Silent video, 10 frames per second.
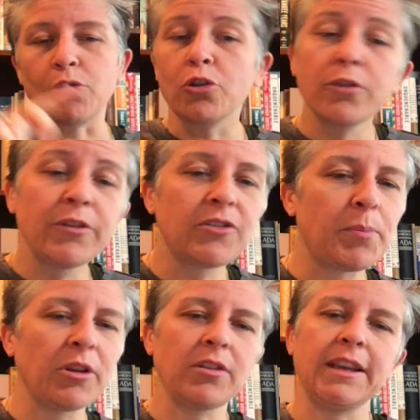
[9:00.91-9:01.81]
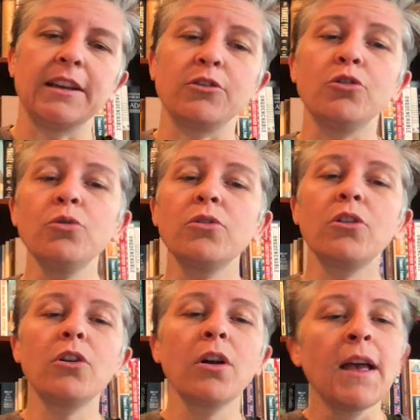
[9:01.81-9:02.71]
good visibility in
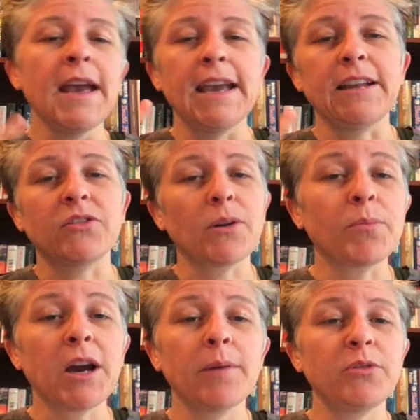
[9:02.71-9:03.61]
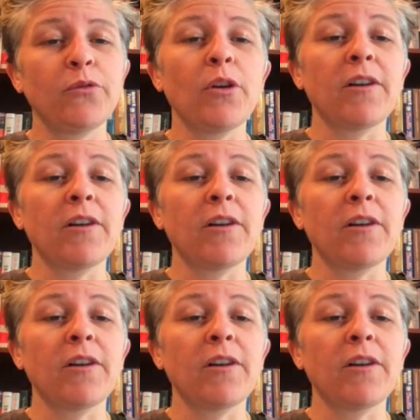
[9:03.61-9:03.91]
Google. It's sometimes, if you